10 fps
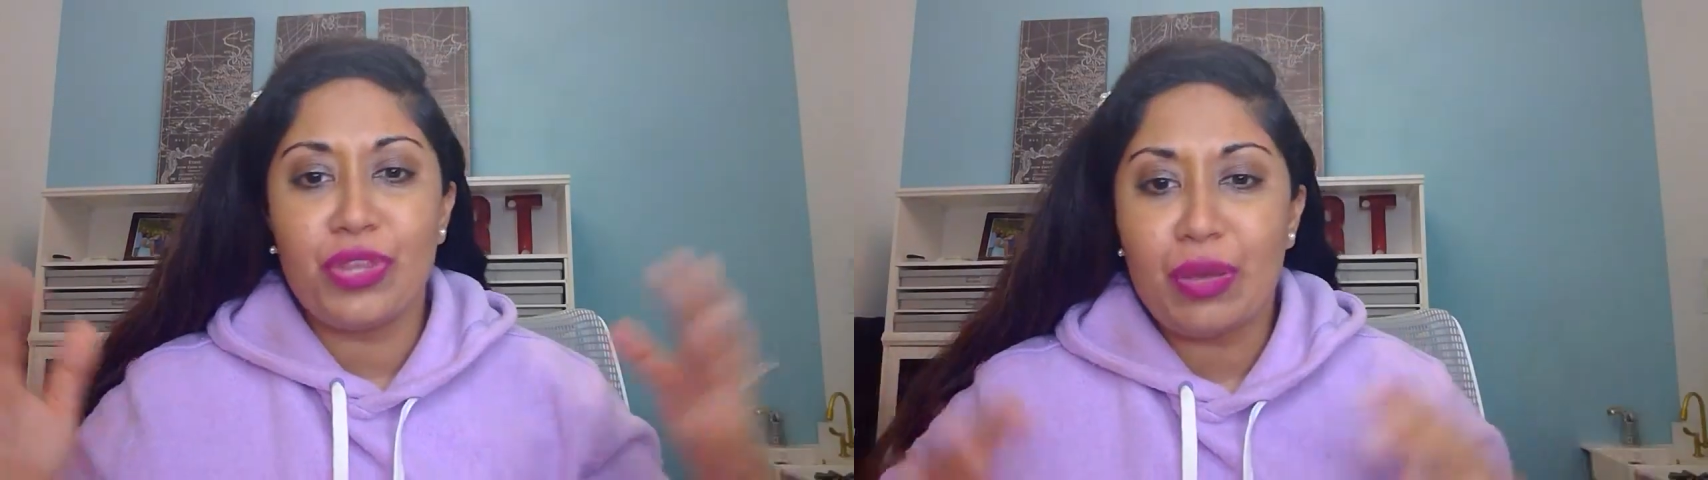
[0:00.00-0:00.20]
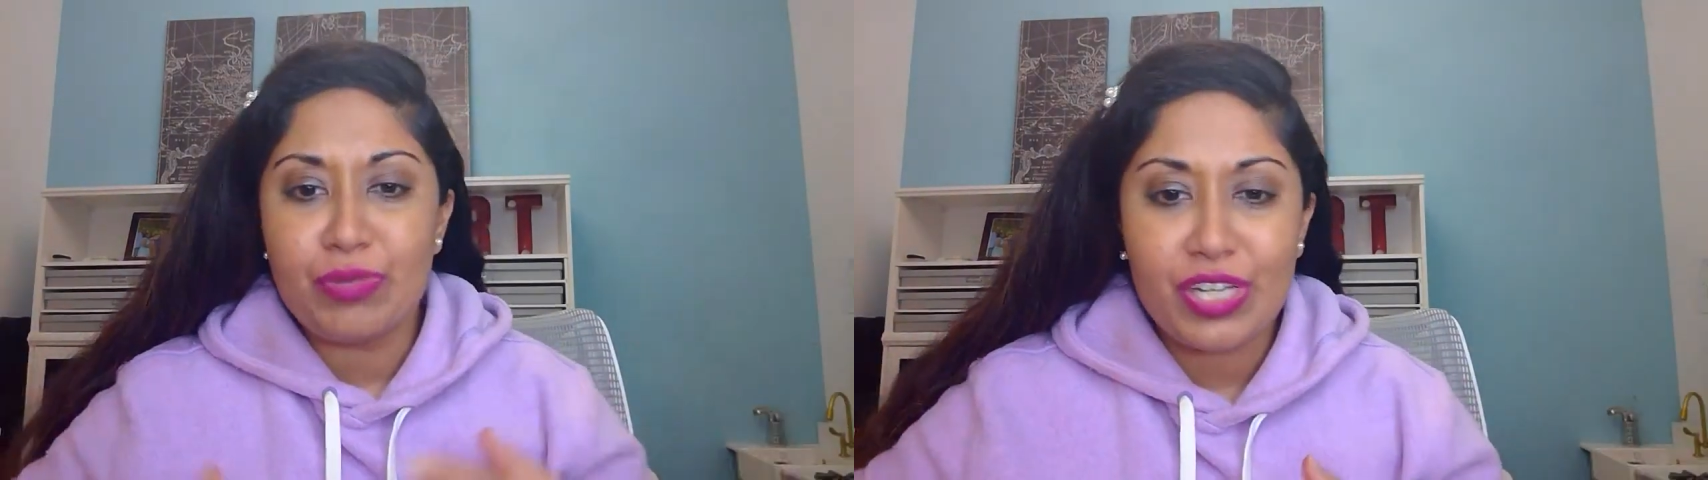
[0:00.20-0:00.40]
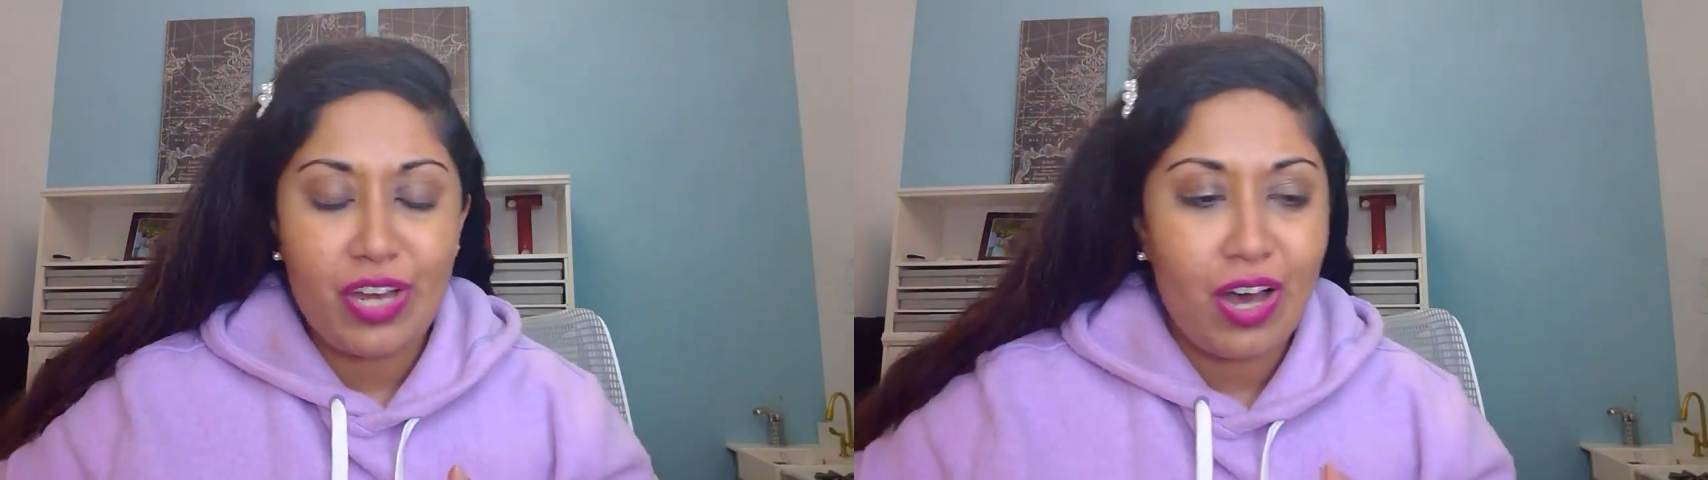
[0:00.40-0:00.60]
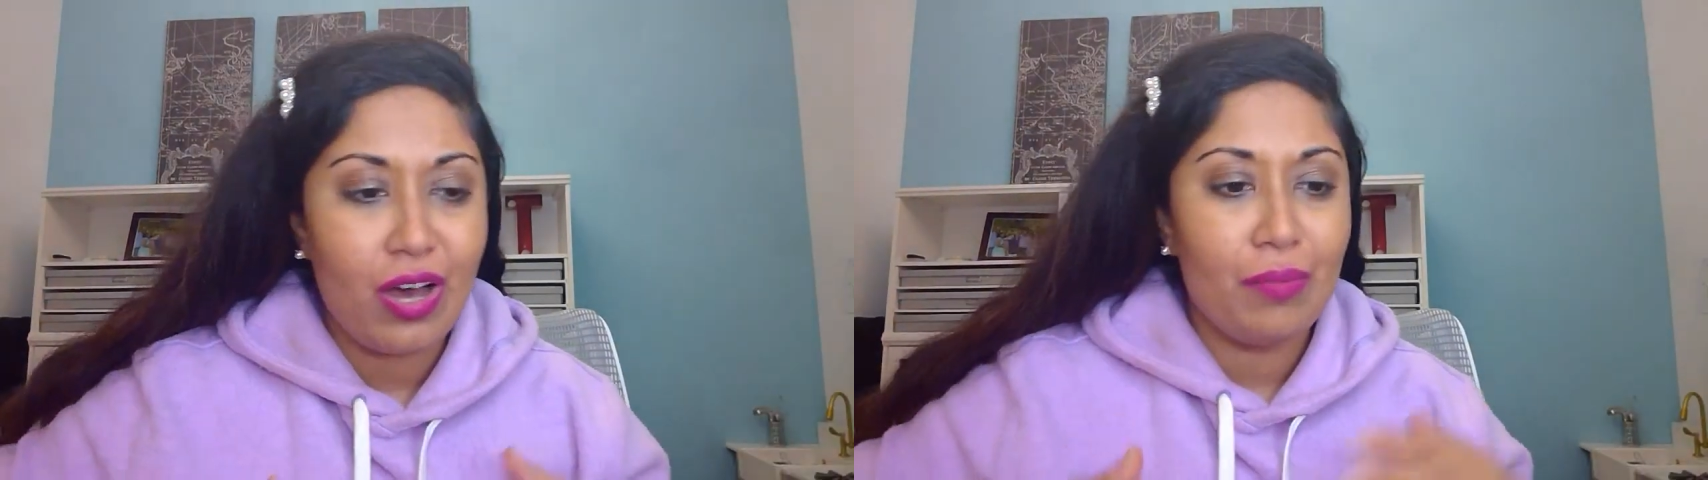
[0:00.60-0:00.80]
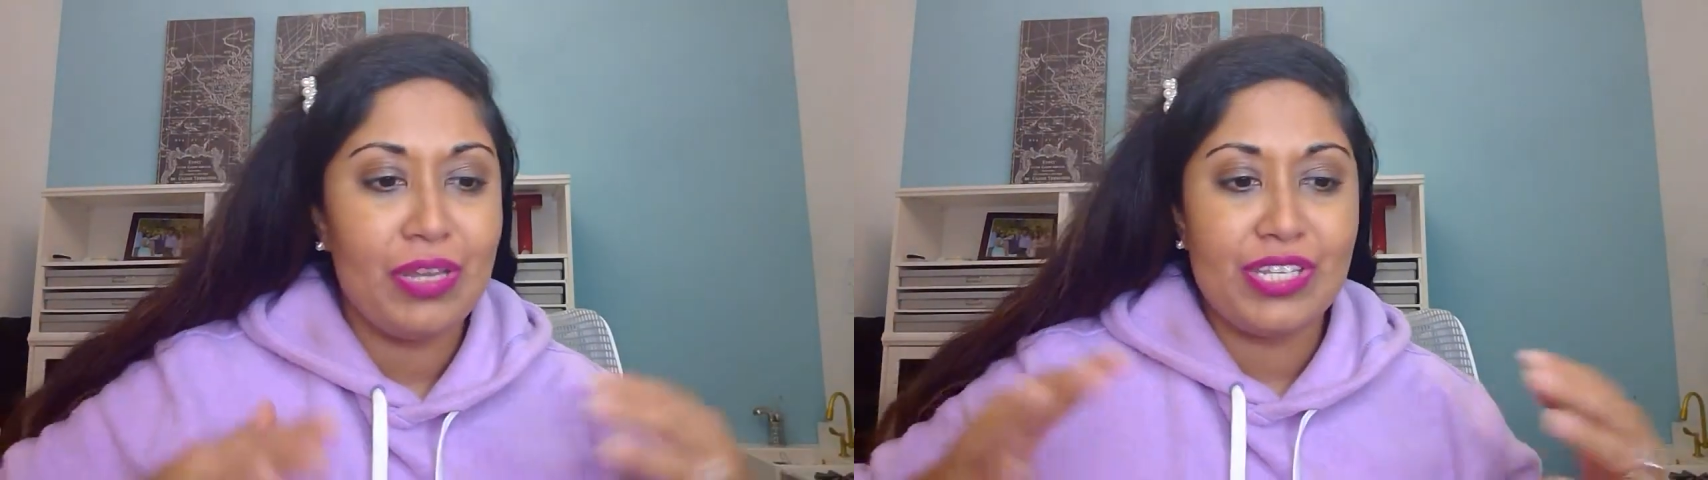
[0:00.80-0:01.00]
them to
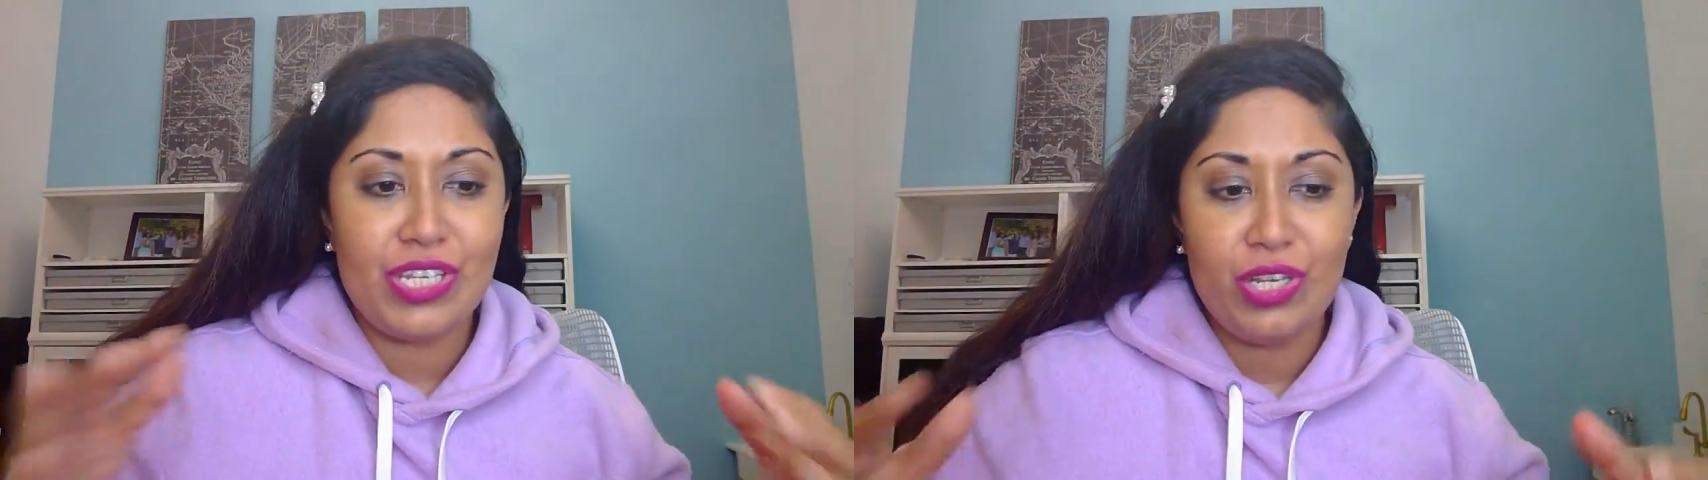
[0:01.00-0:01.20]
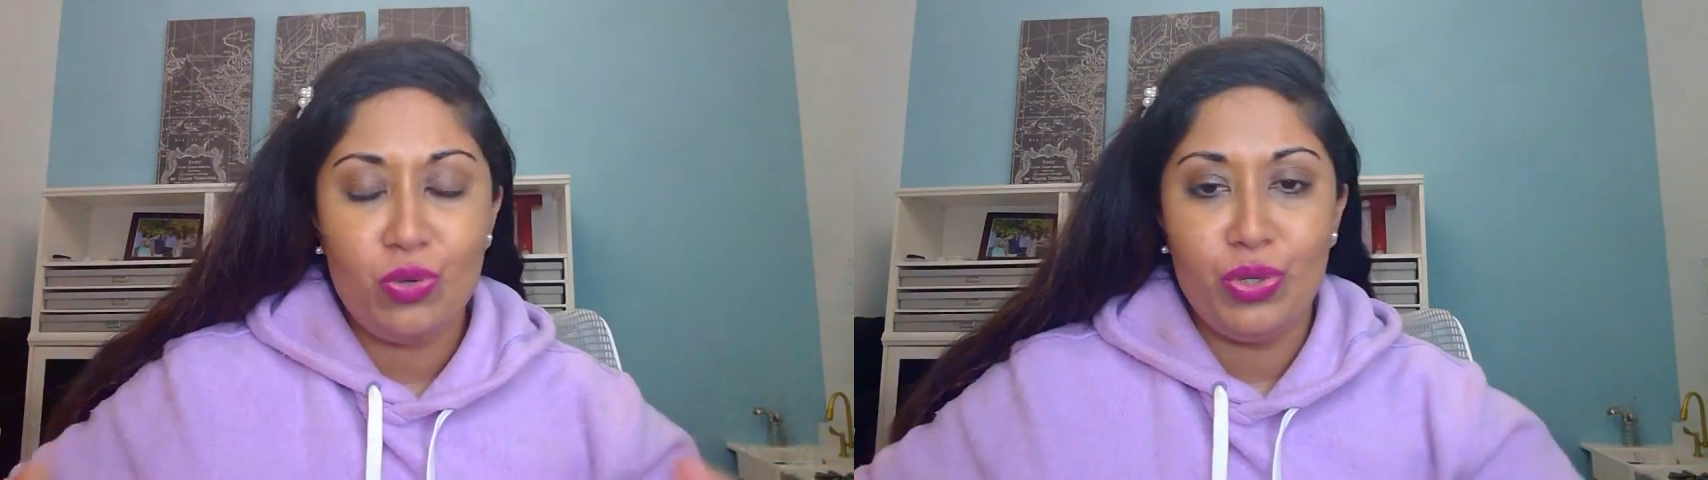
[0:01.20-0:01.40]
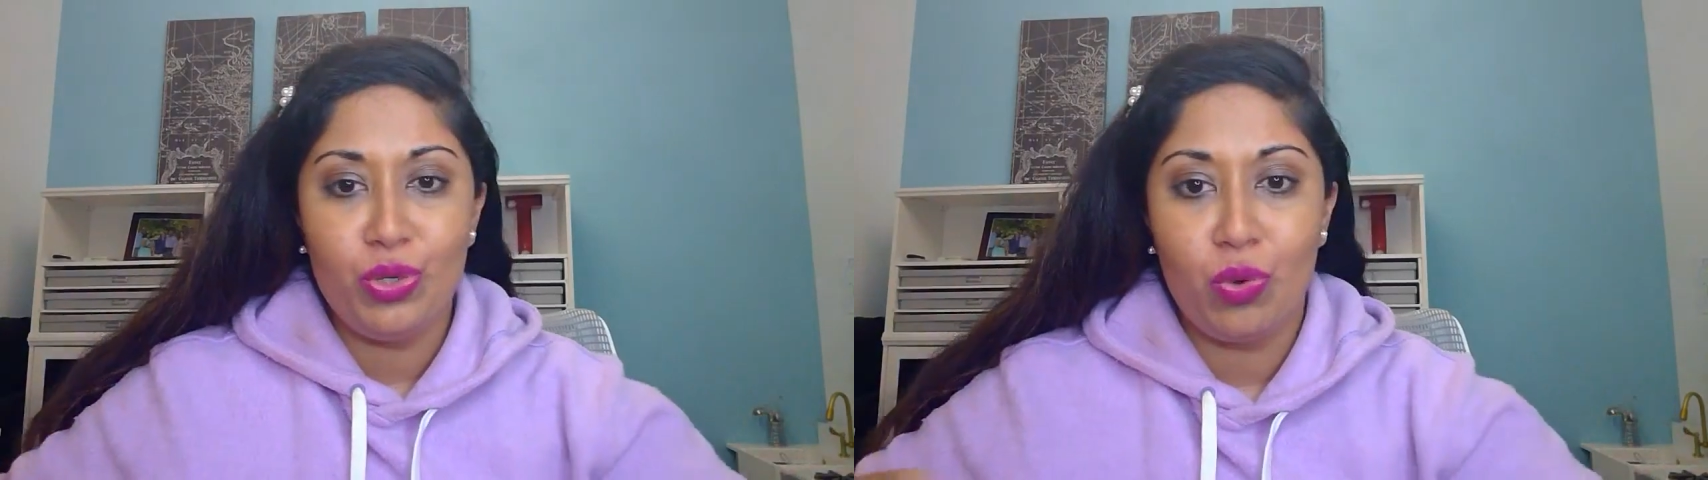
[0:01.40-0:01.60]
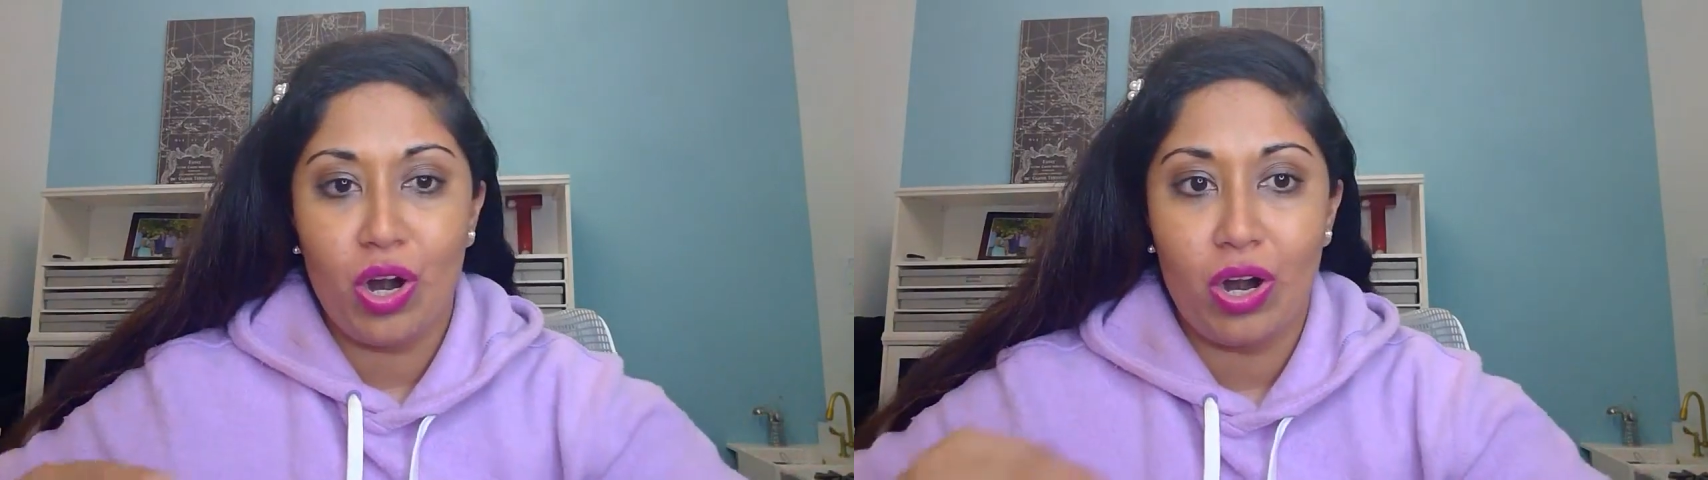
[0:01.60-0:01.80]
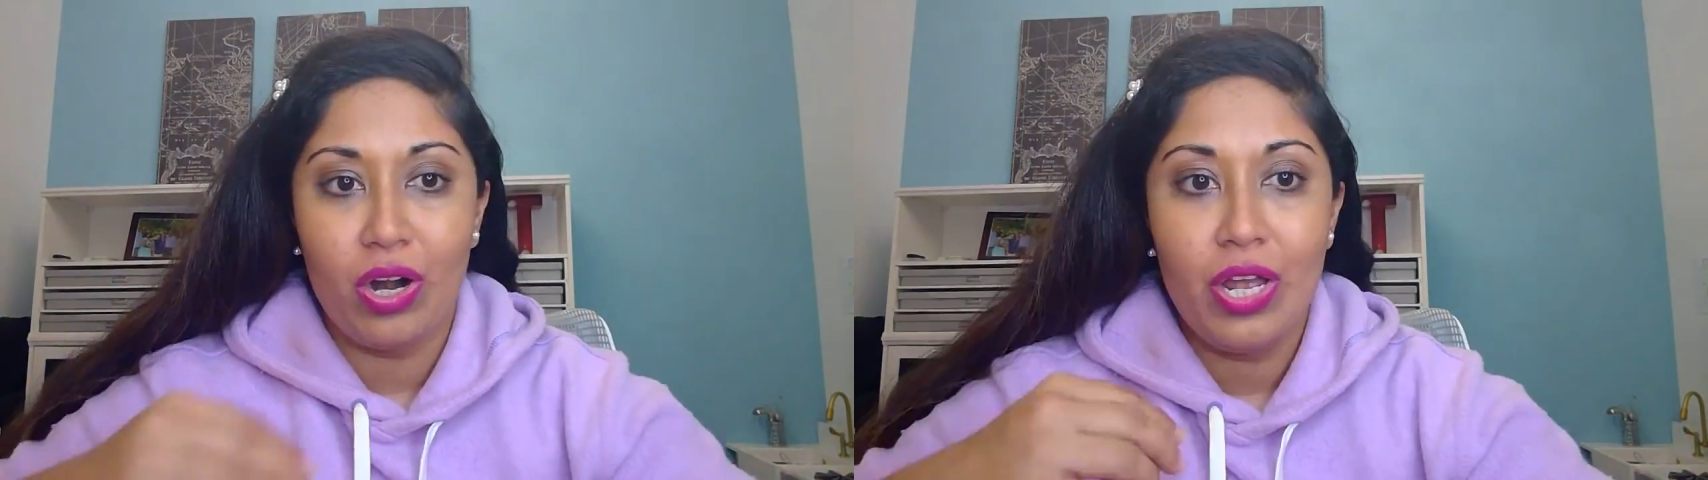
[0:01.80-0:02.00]
come and see who you
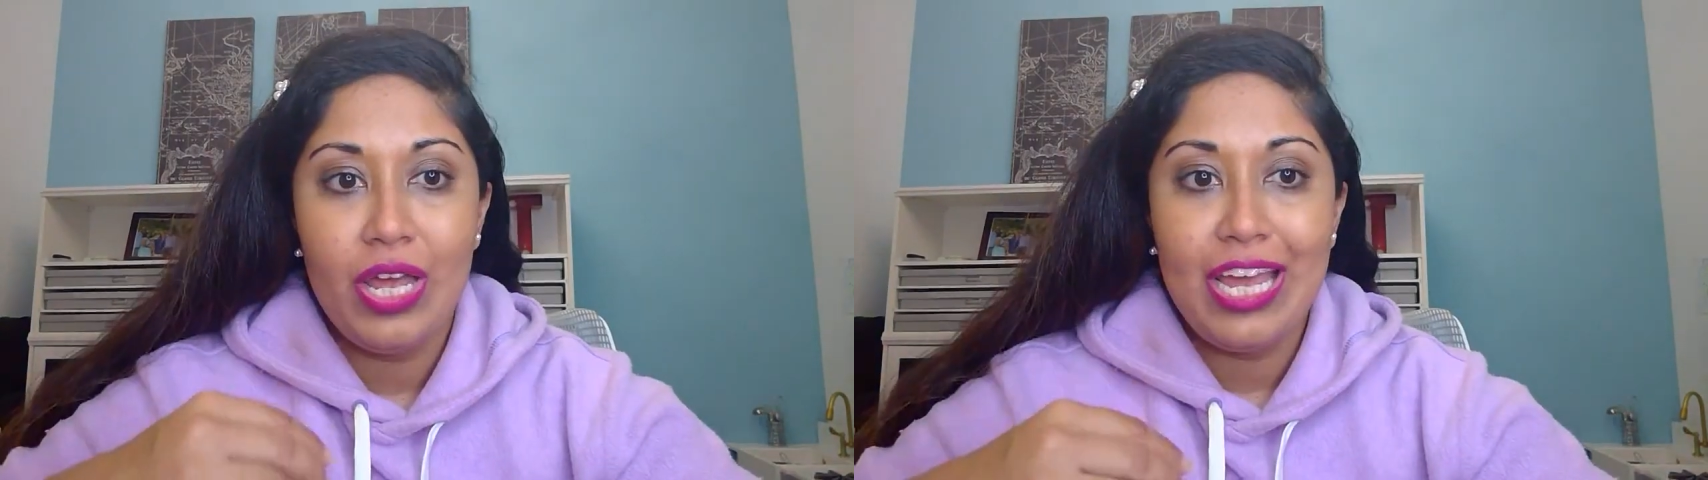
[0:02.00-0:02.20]
are.